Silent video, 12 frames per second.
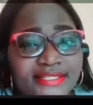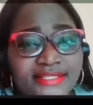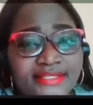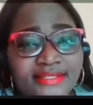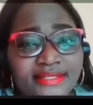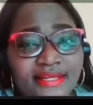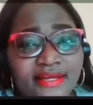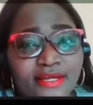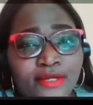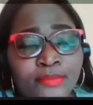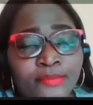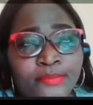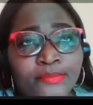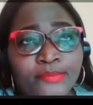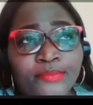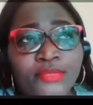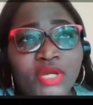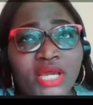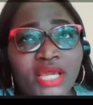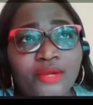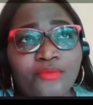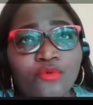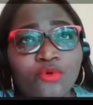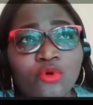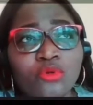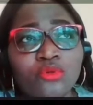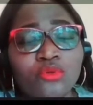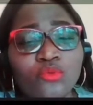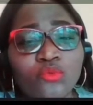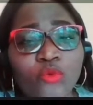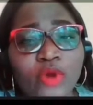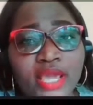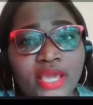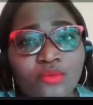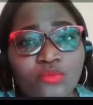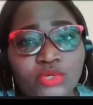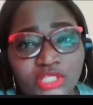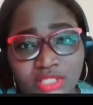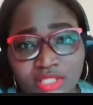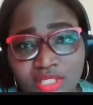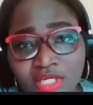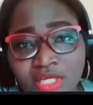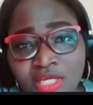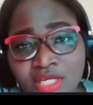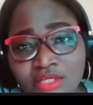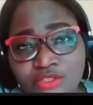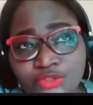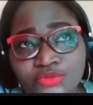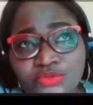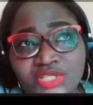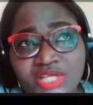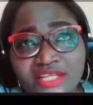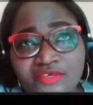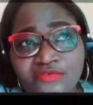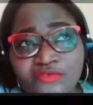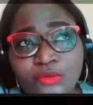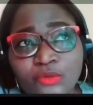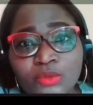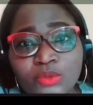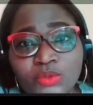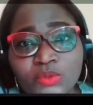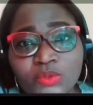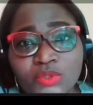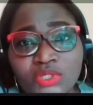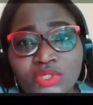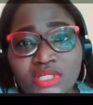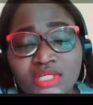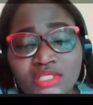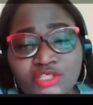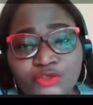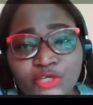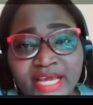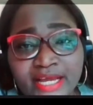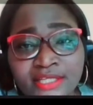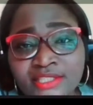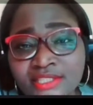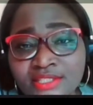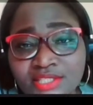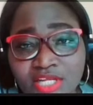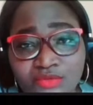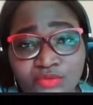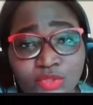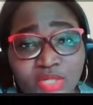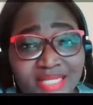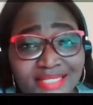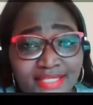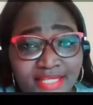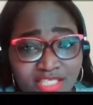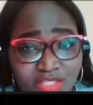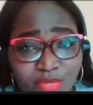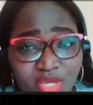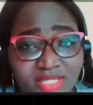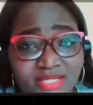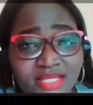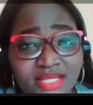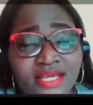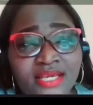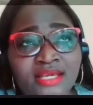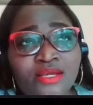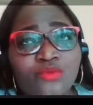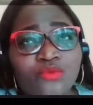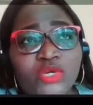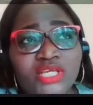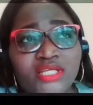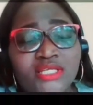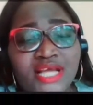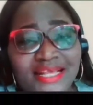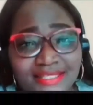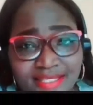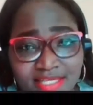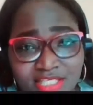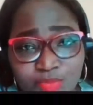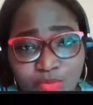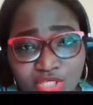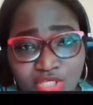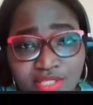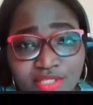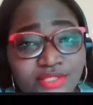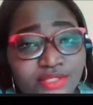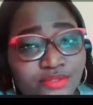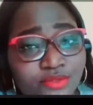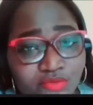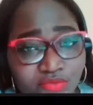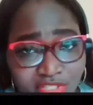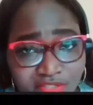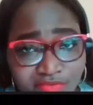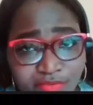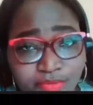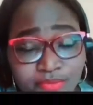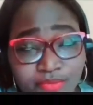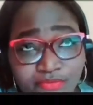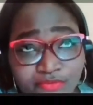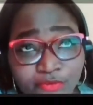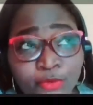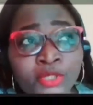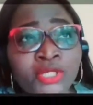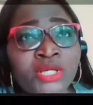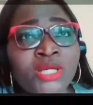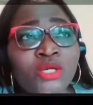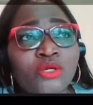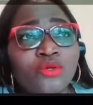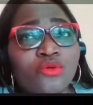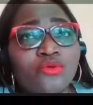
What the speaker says: is a role where we do telephone triaging, telephone assessments. We assess patients over the phone,